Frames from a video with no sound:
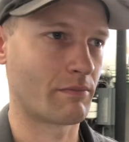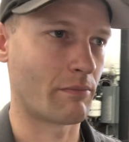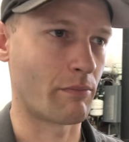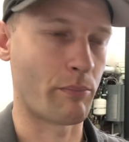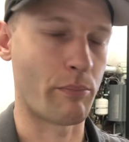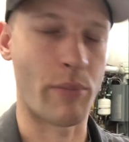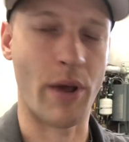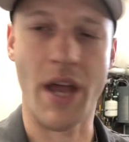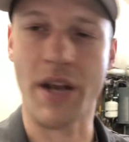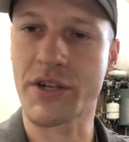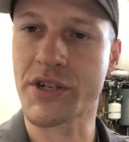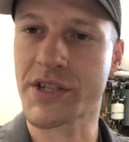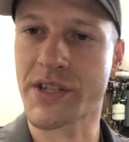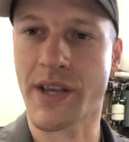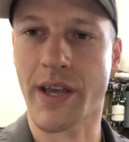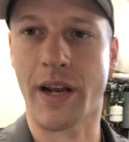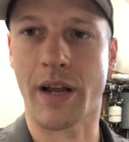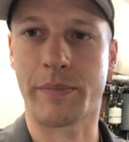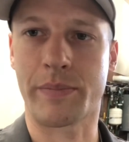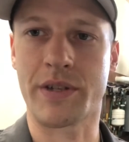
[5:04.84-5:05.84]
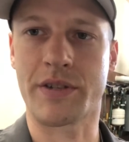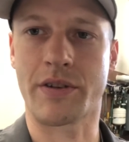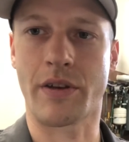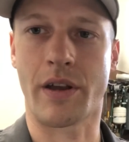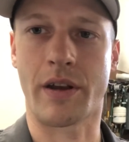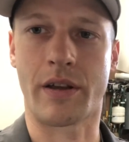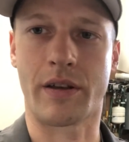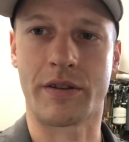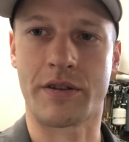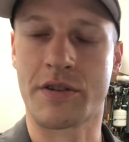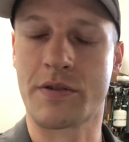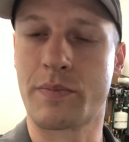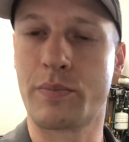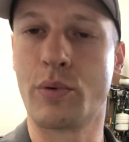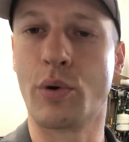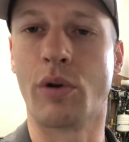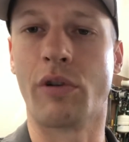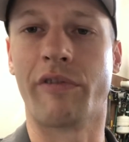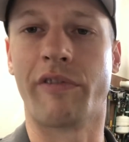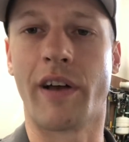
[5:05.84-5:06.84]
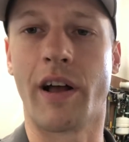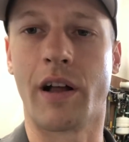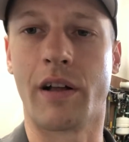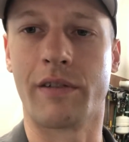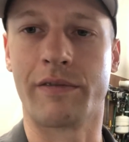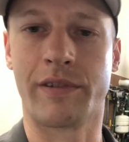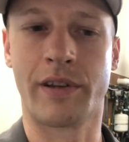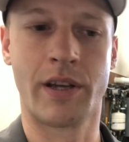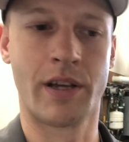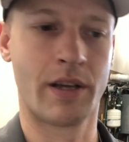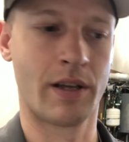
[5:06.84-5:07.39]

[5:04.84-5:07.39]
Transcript: bench setup. He's got a spool valve